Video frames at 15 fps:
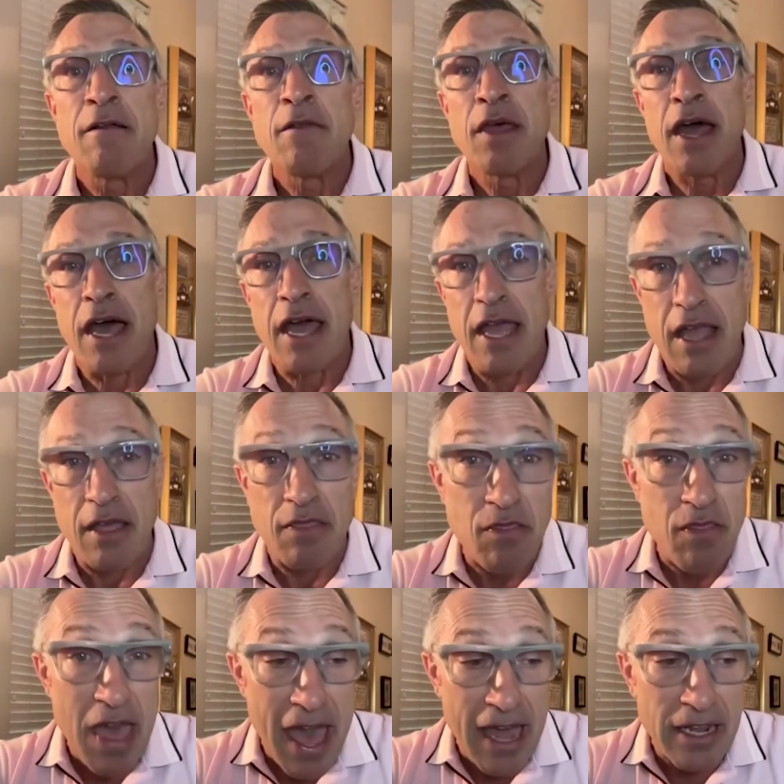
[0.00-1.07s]
uh, and
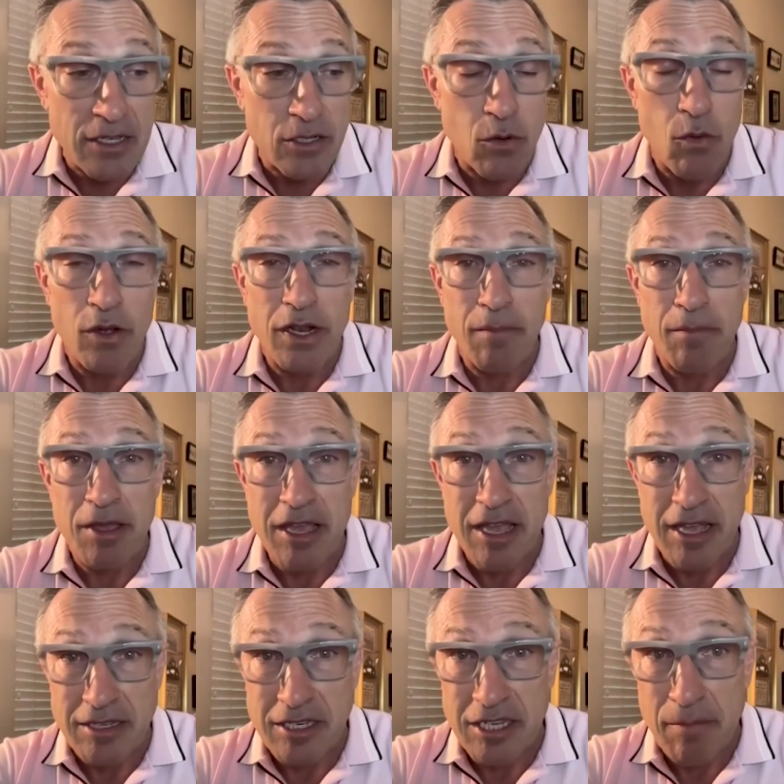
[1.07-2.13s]
that is going to be
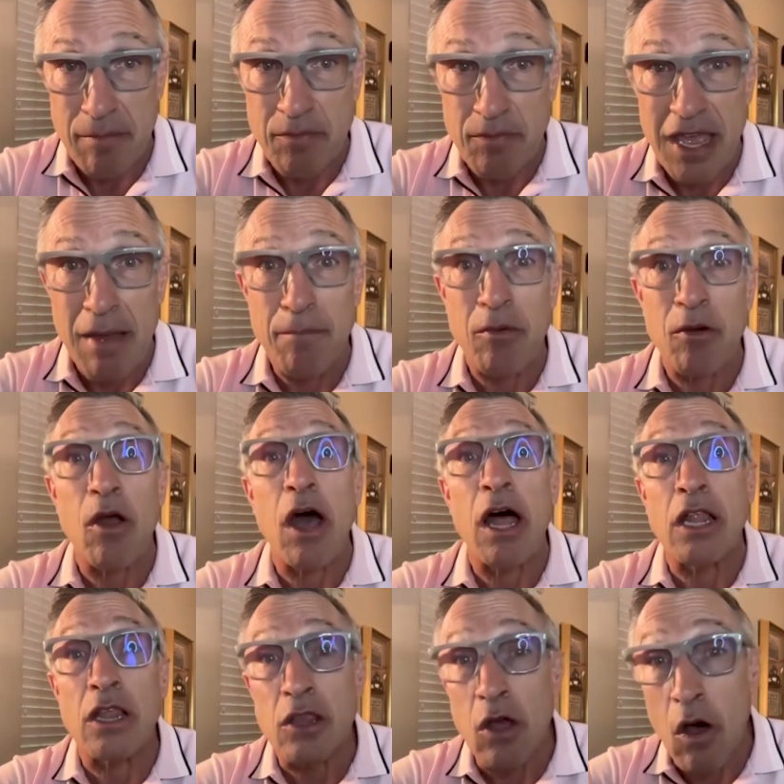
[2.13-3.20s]
in September,
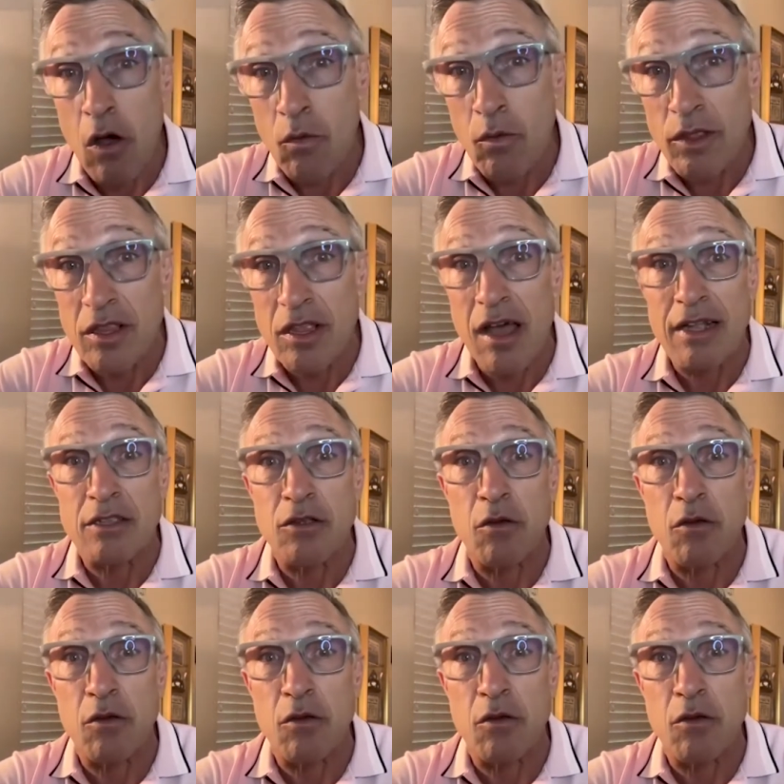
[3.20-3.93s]
along with Dr.